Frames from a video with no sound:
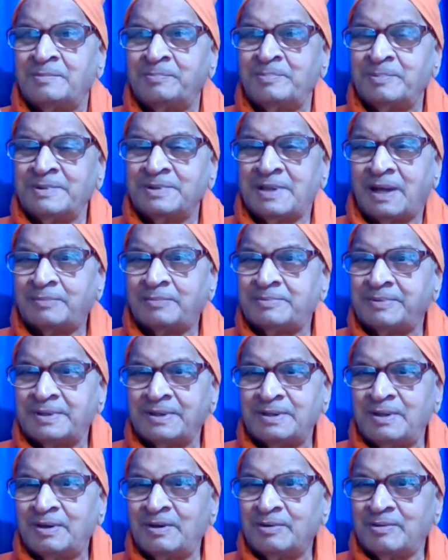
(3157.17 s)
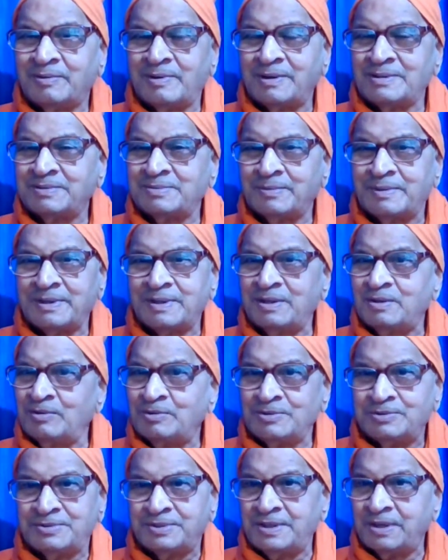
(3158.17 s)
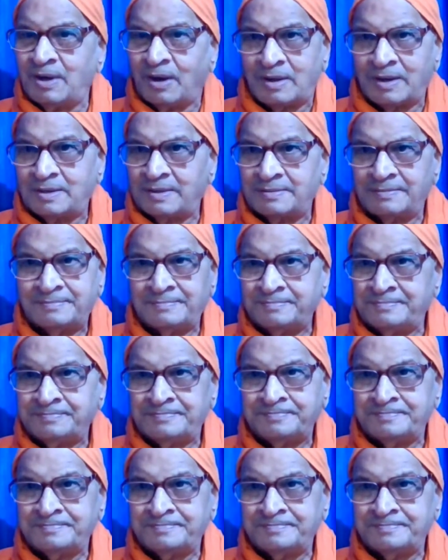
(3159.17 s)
That means after Nirvikal Samadhi, you see all.